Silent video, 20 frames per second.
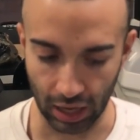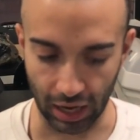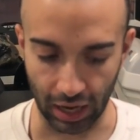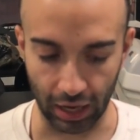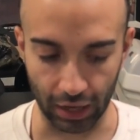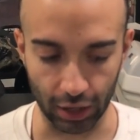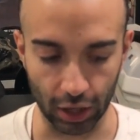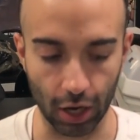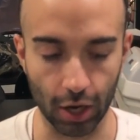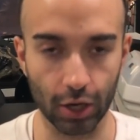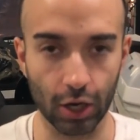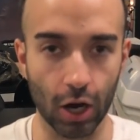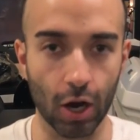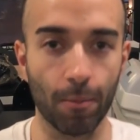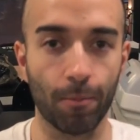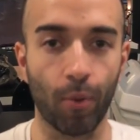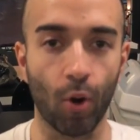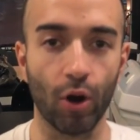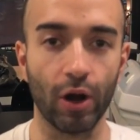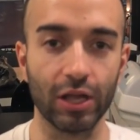Uh, your
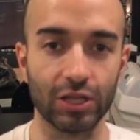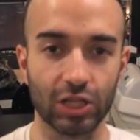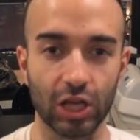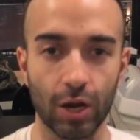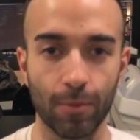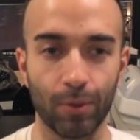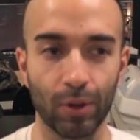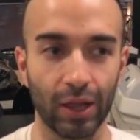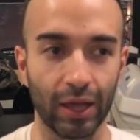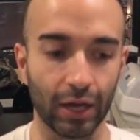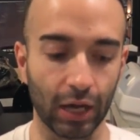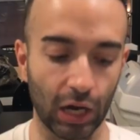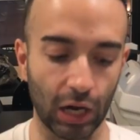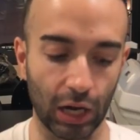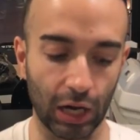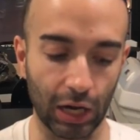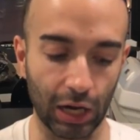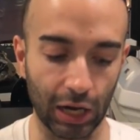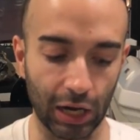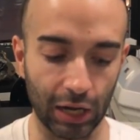your is gonna be like,
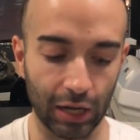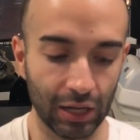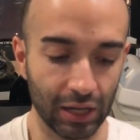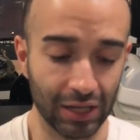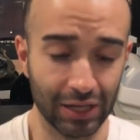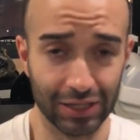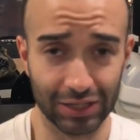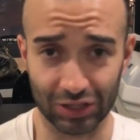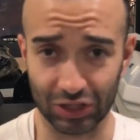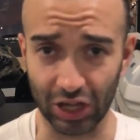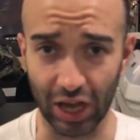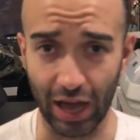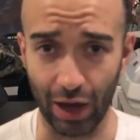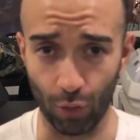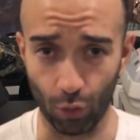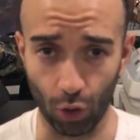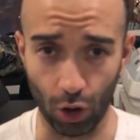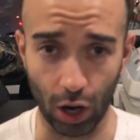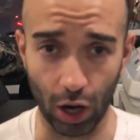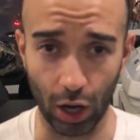uh,
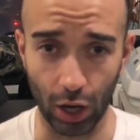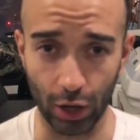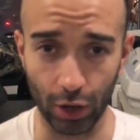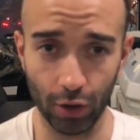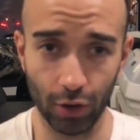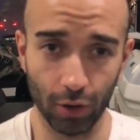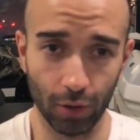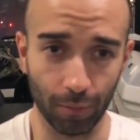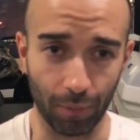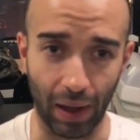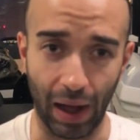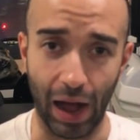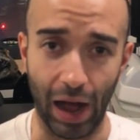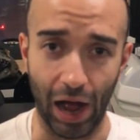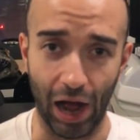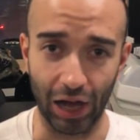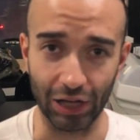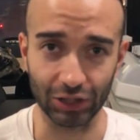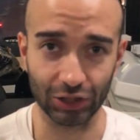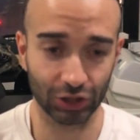set one,
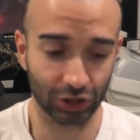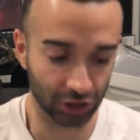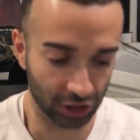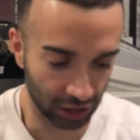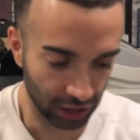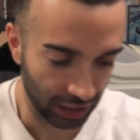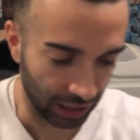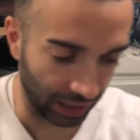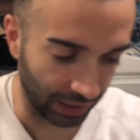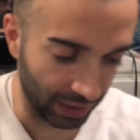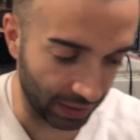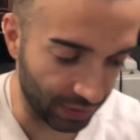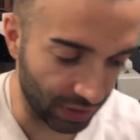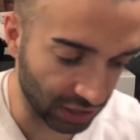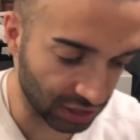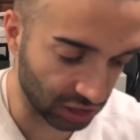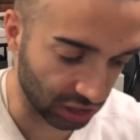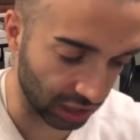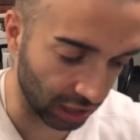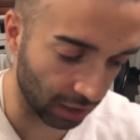pass, and then
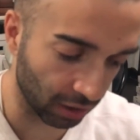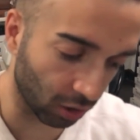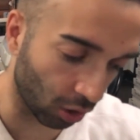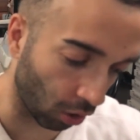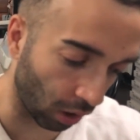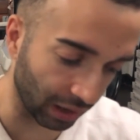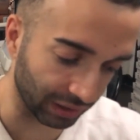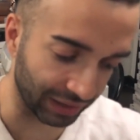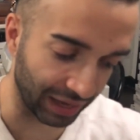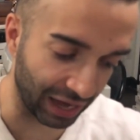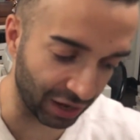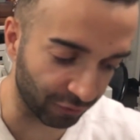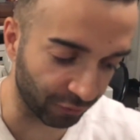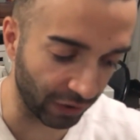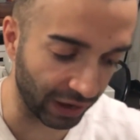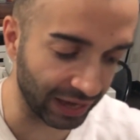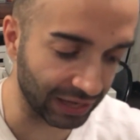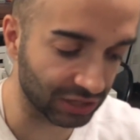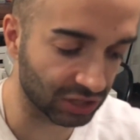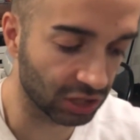this is gonna go at the end
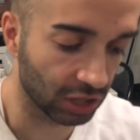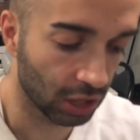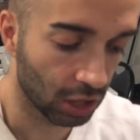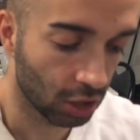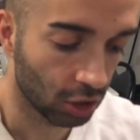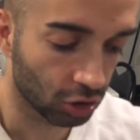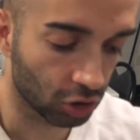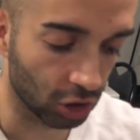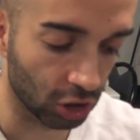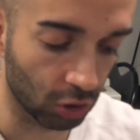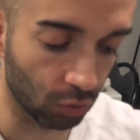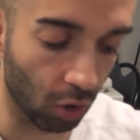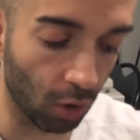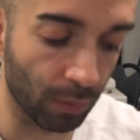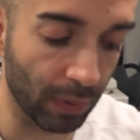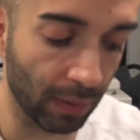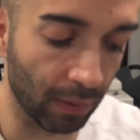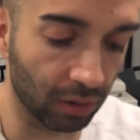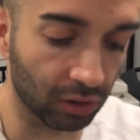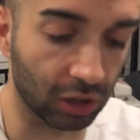phase. So you
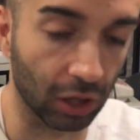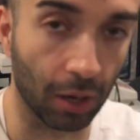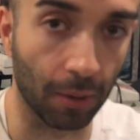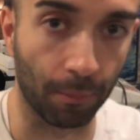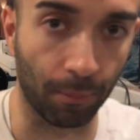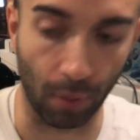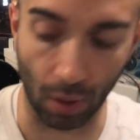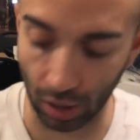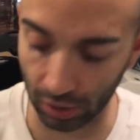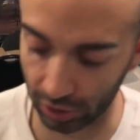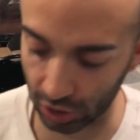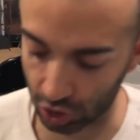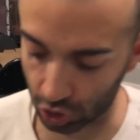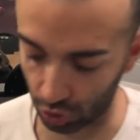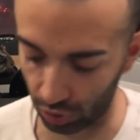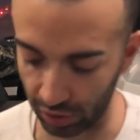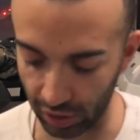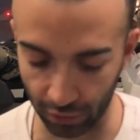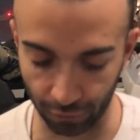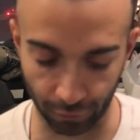won't be able to
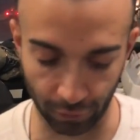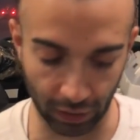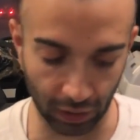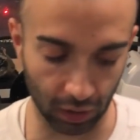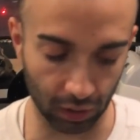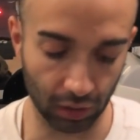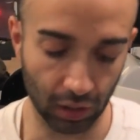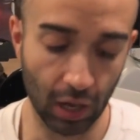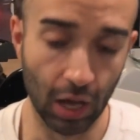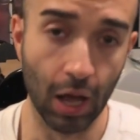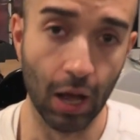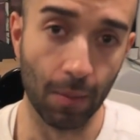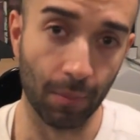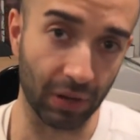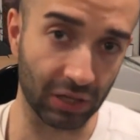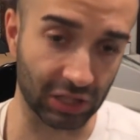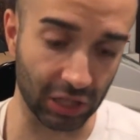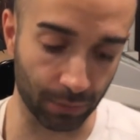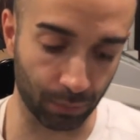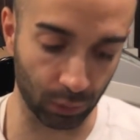destroy their field,
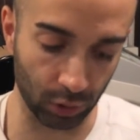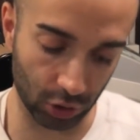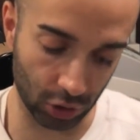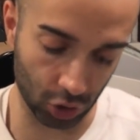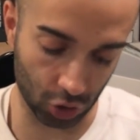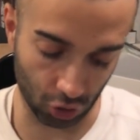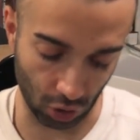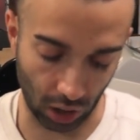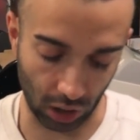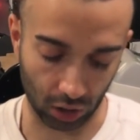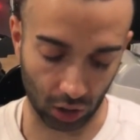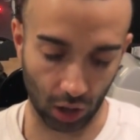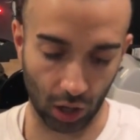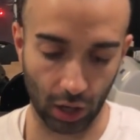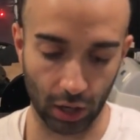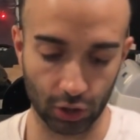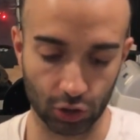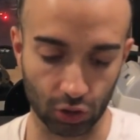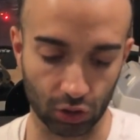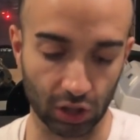but simply just draw a
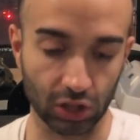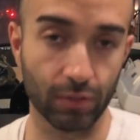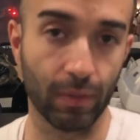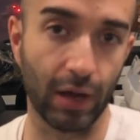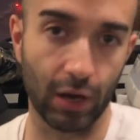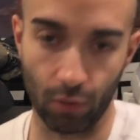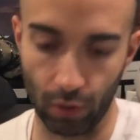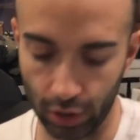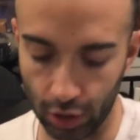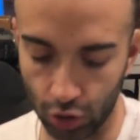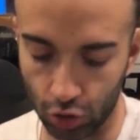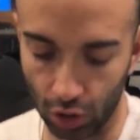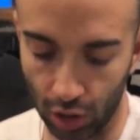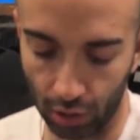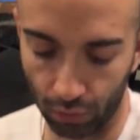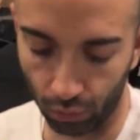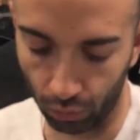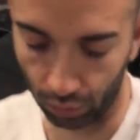card. So it doesn't matter what you draw,